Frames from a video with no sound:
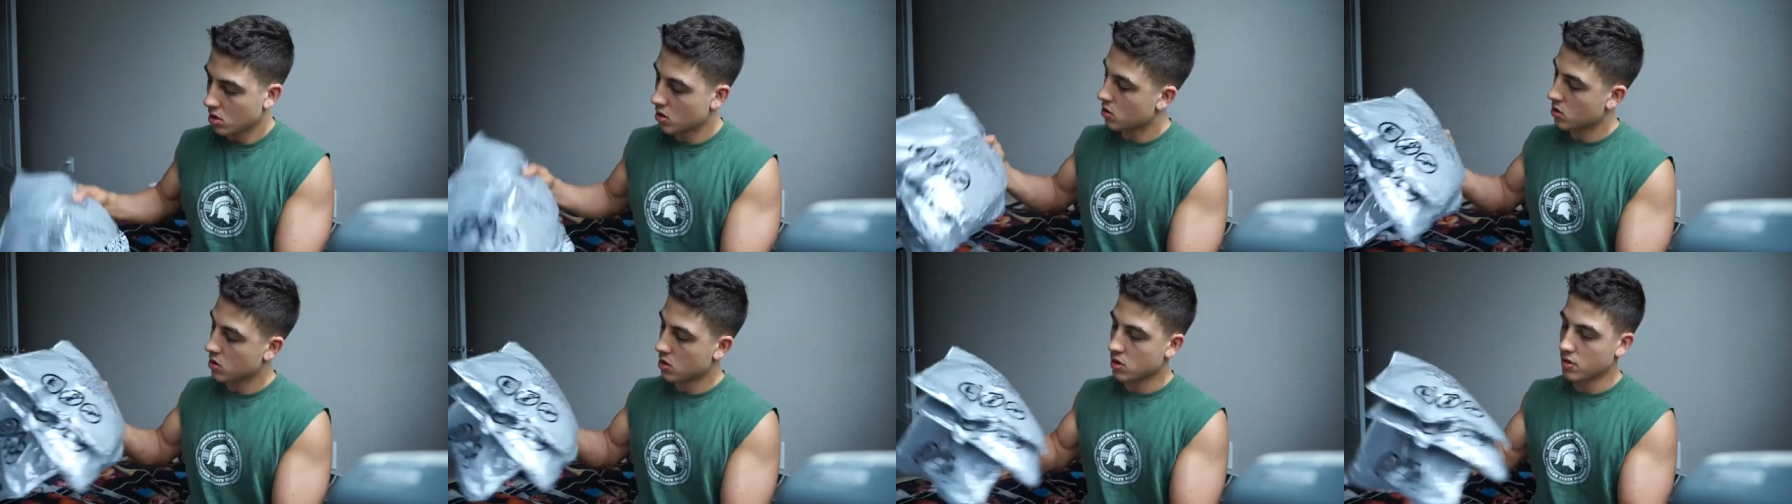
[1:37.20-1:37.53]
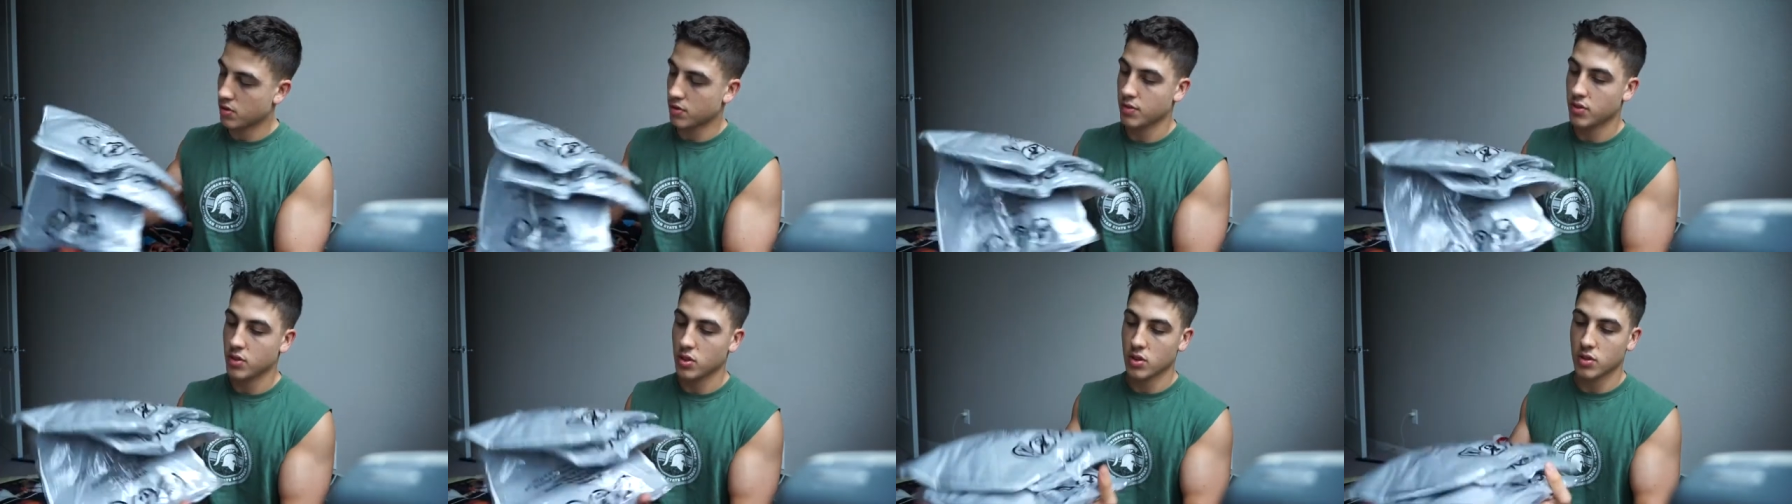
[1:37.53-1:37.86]
Ordered a
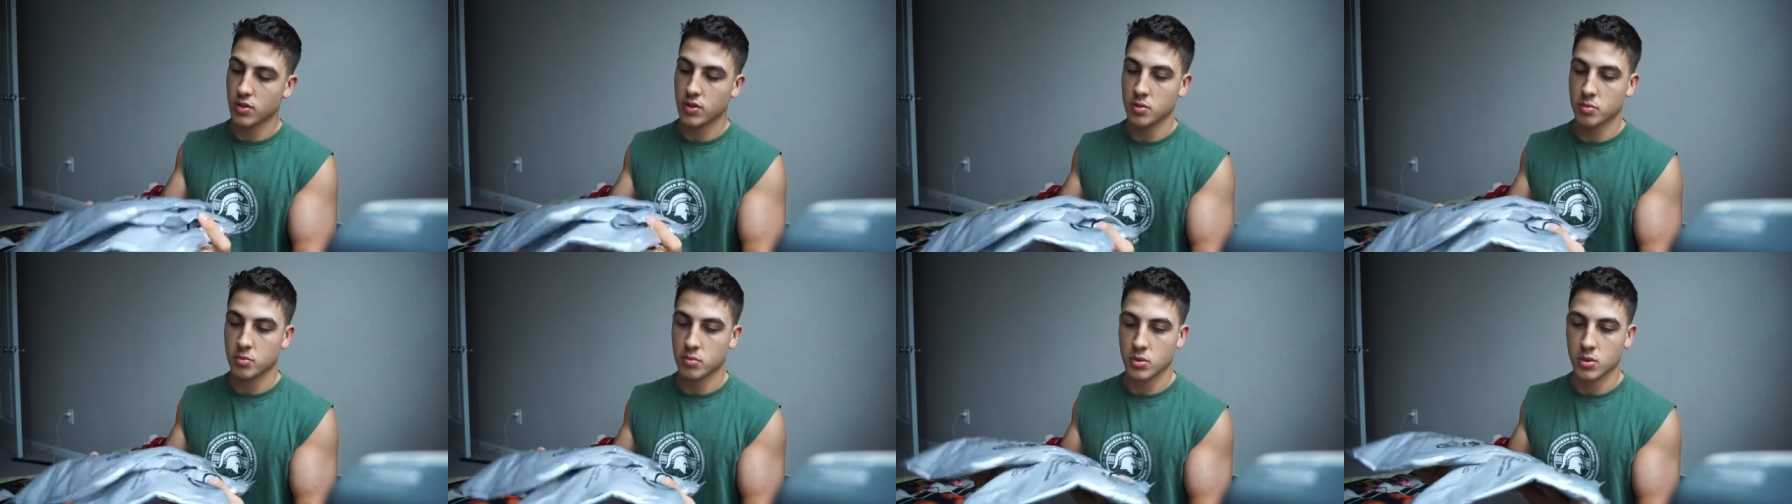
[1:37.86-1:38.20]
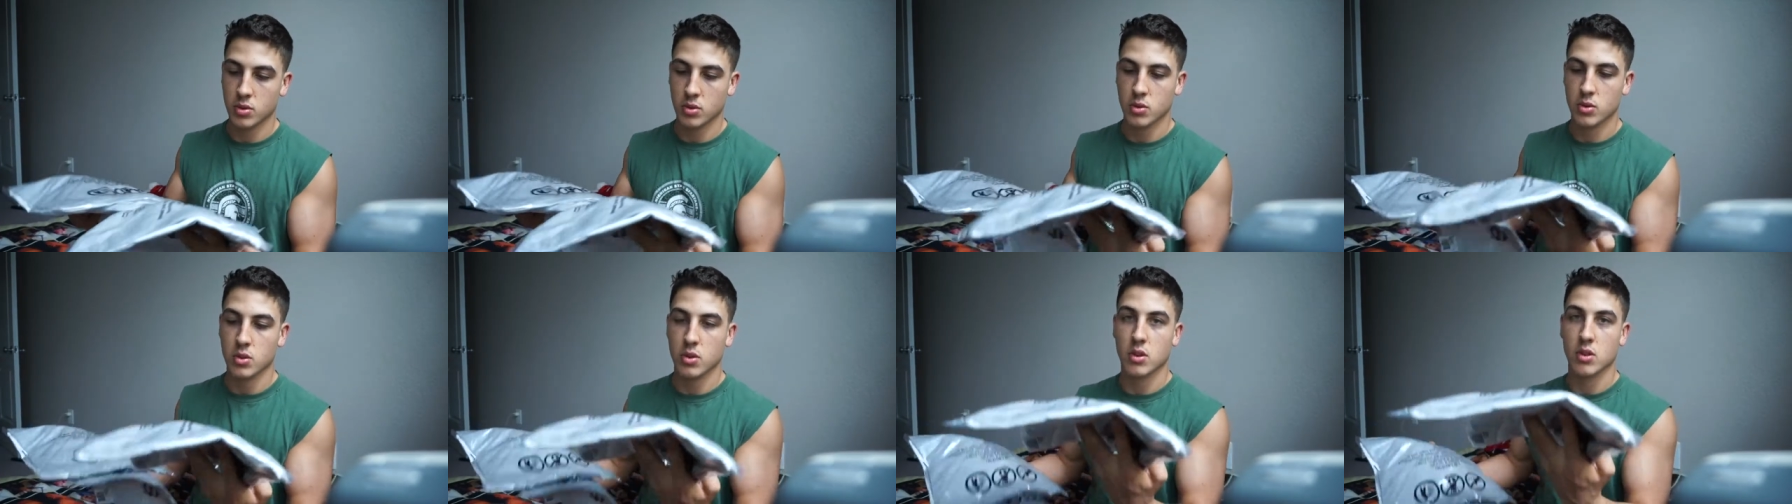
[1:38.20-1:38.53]
few of
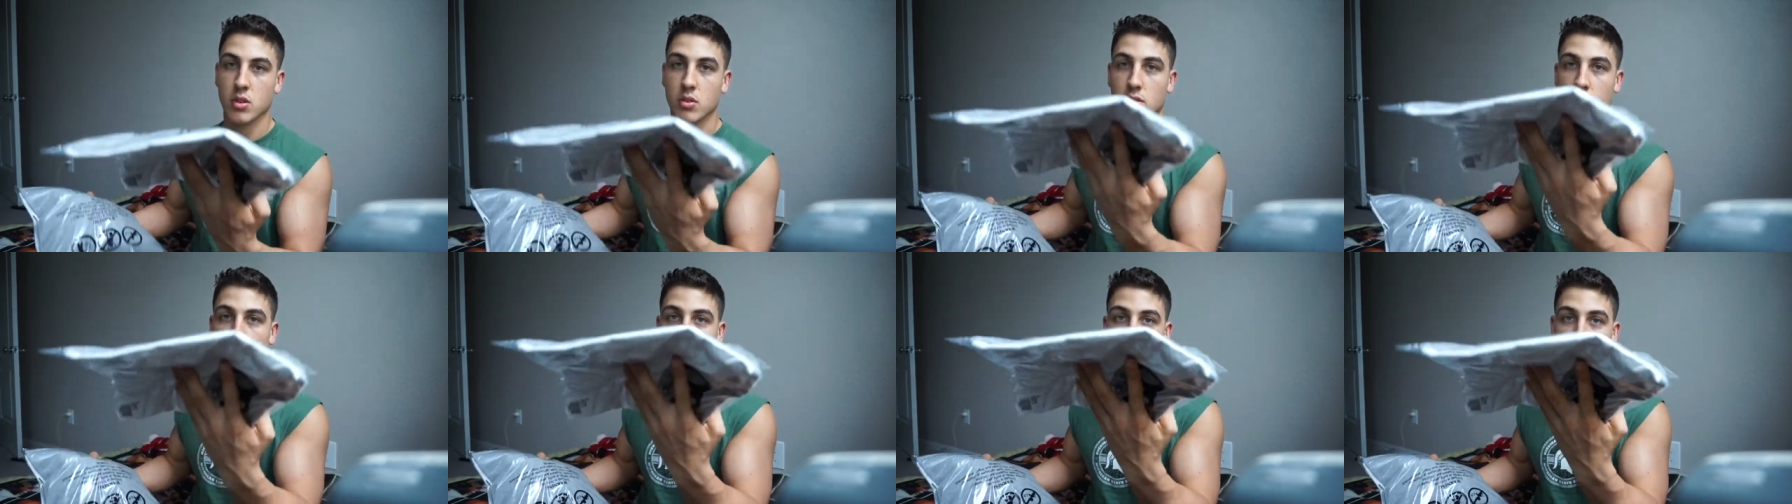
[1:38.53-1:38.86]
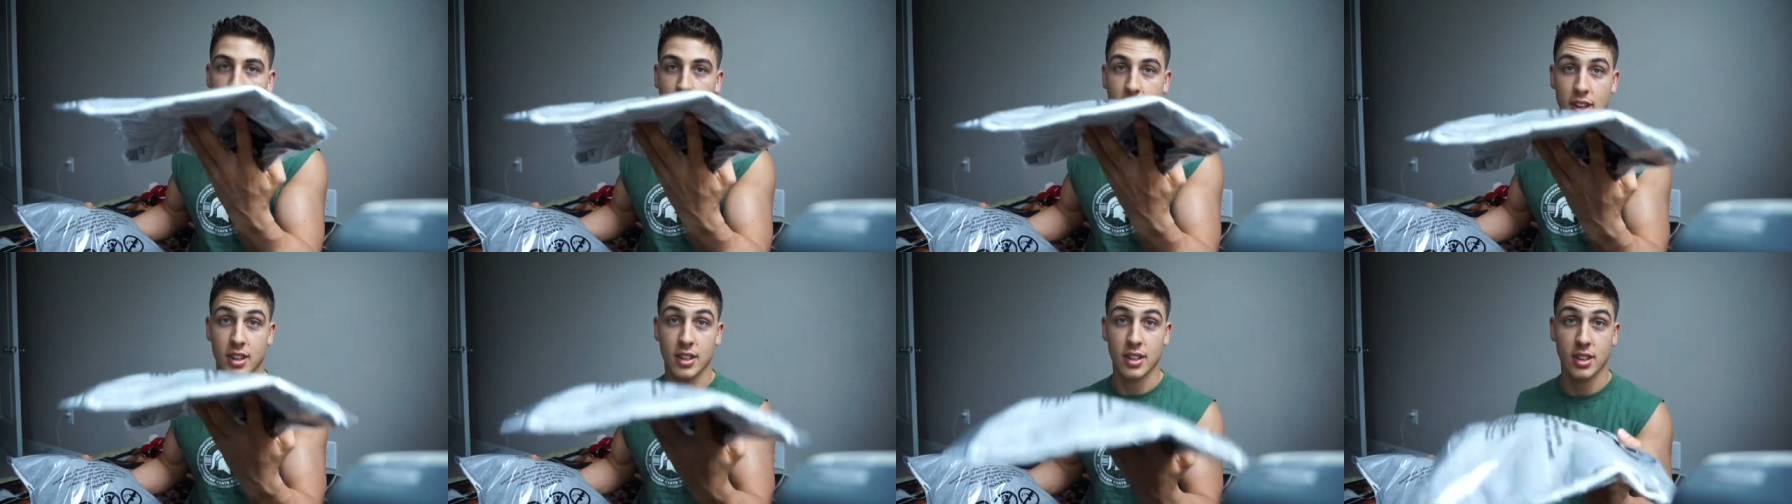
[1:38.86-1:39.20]
them, ordered what
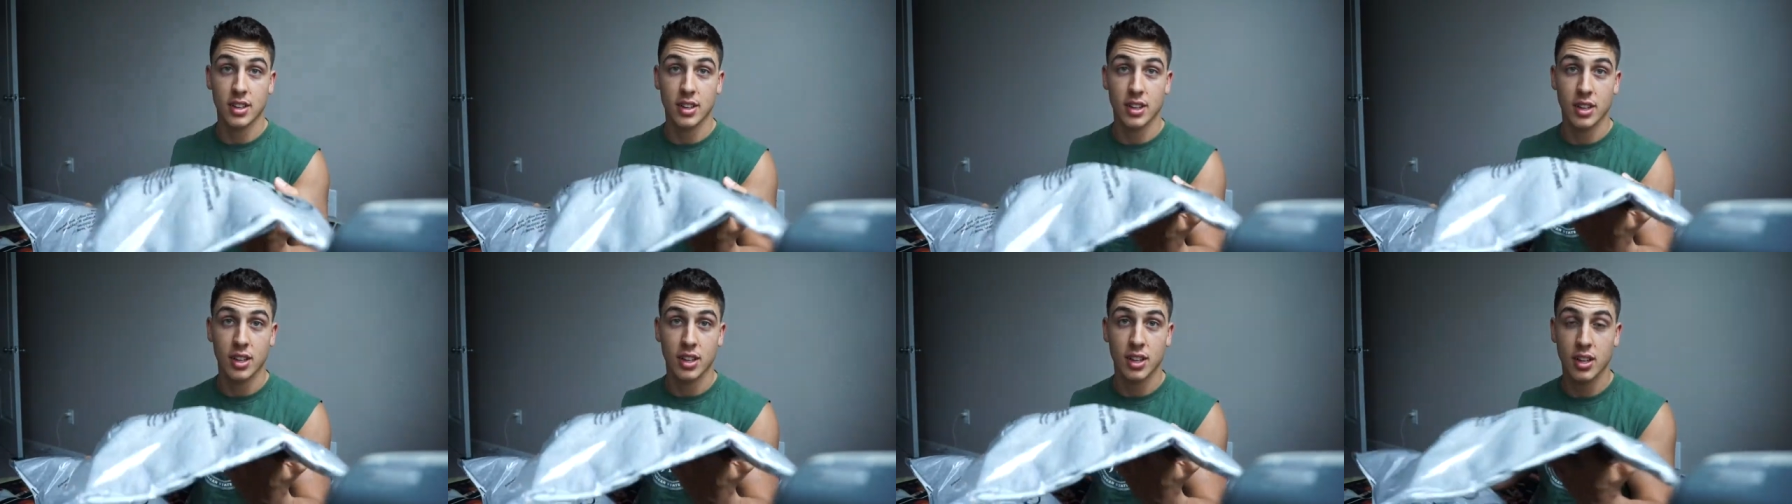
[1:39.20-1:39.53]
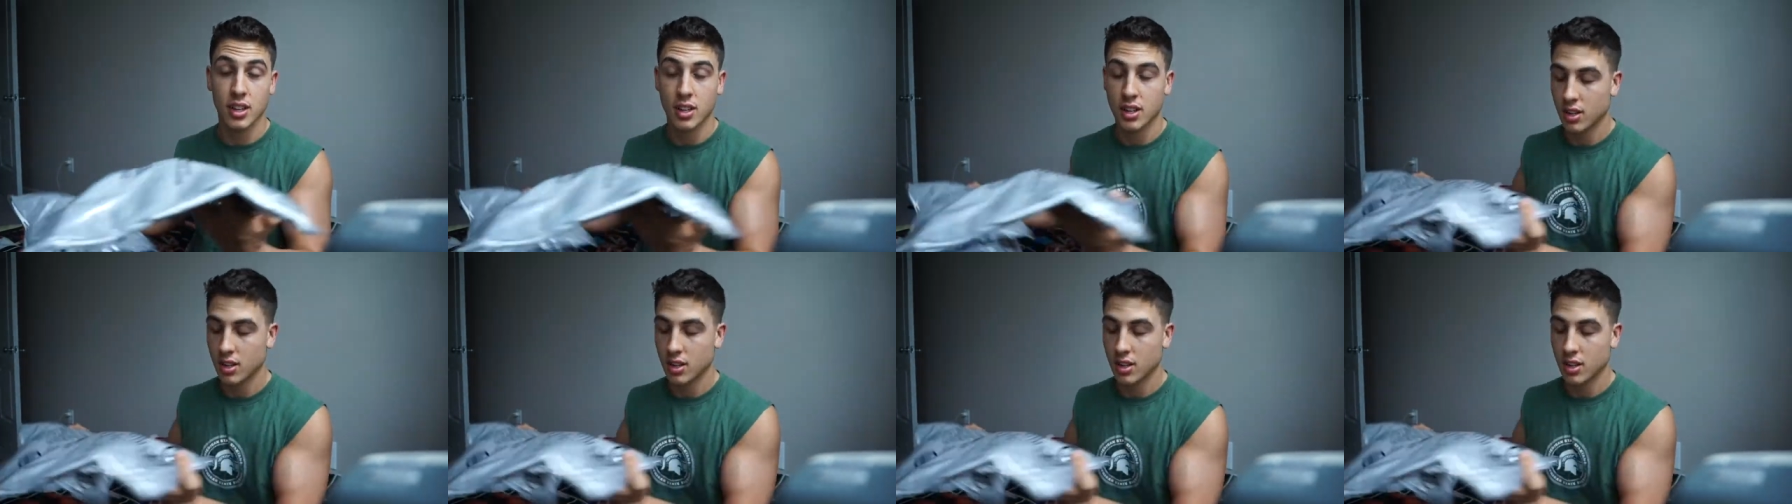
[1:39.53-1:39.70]
I could.